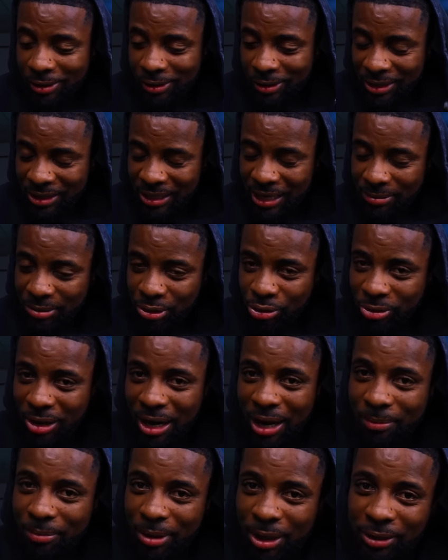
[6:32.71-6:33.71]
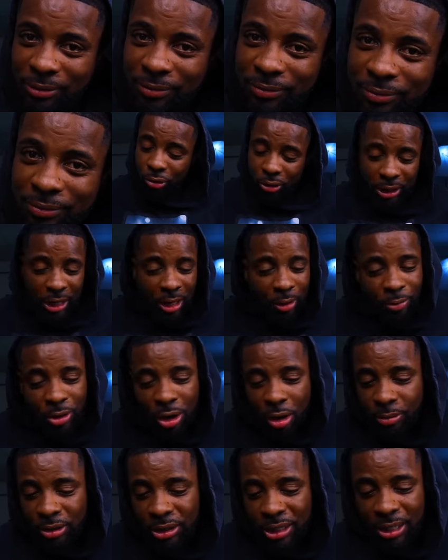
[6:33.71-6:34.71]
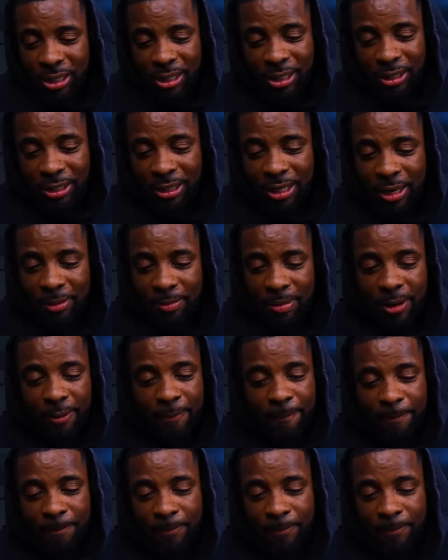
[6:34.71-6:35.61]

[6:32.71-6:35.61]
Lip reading: Hit that subscribe button. Come on now. We almost at 100K, man.